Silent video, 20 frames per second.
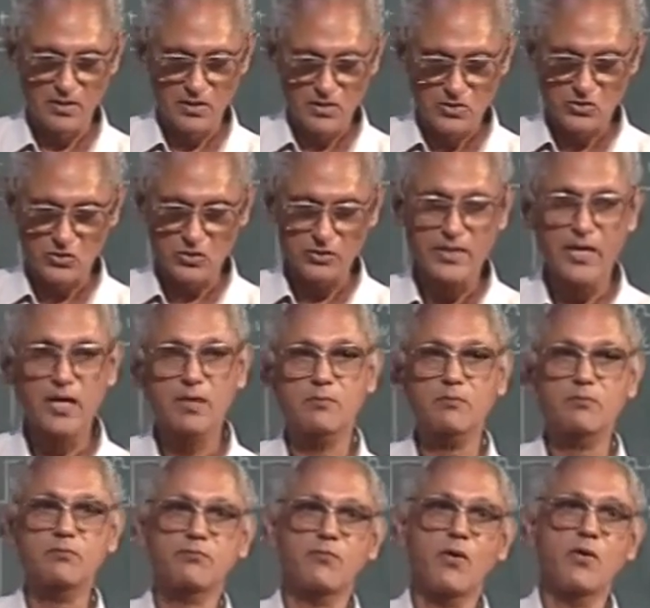So they are
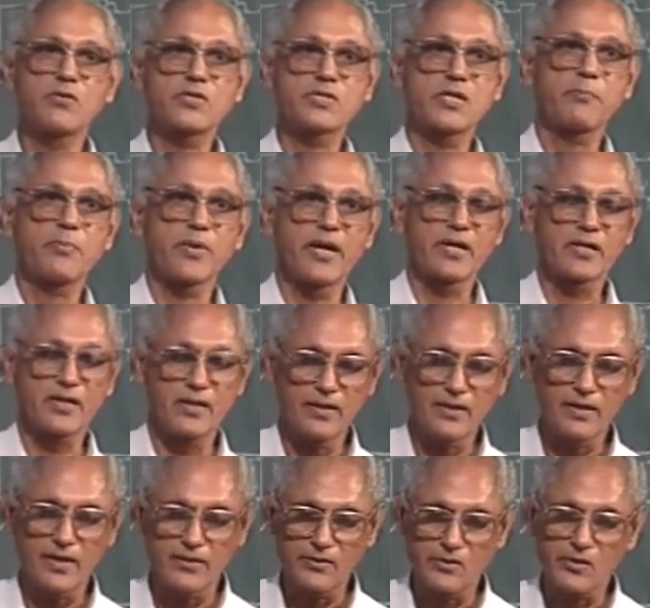found separately
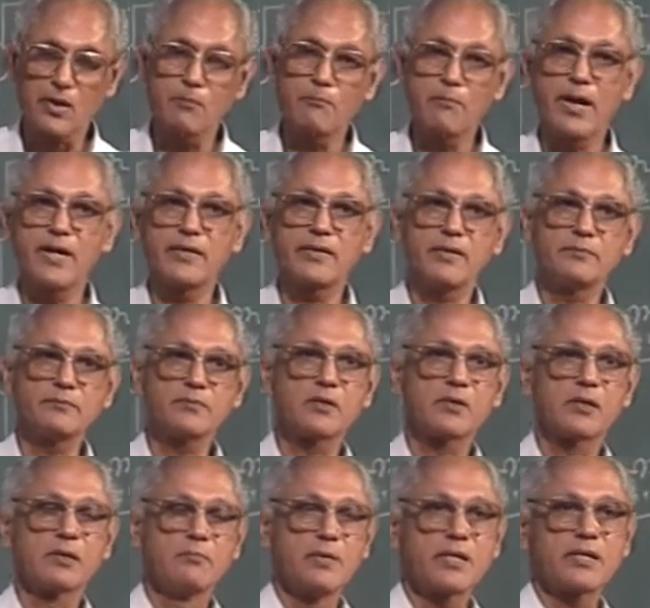and you combine them,
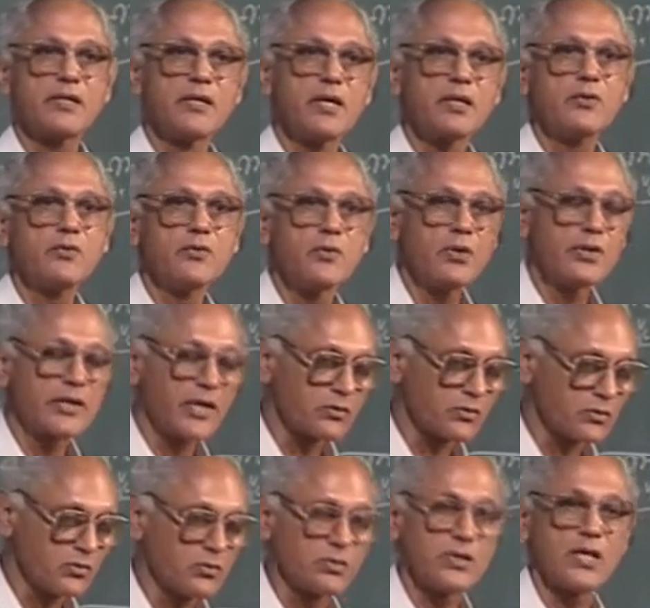but here you do not have to
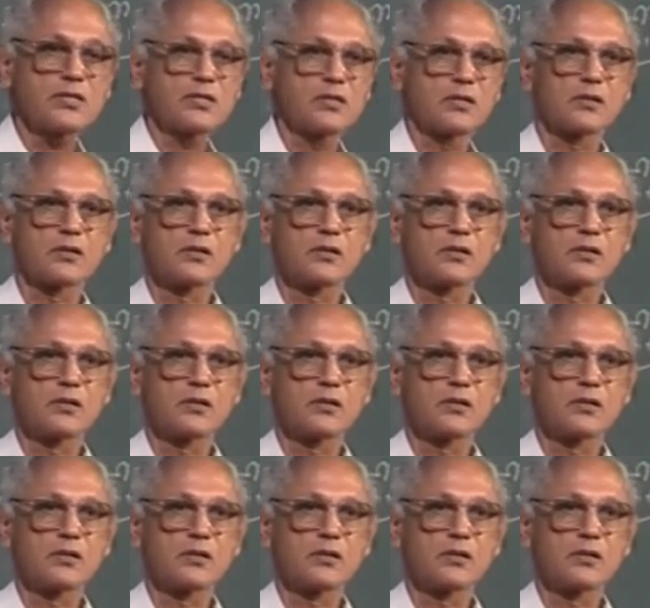do that.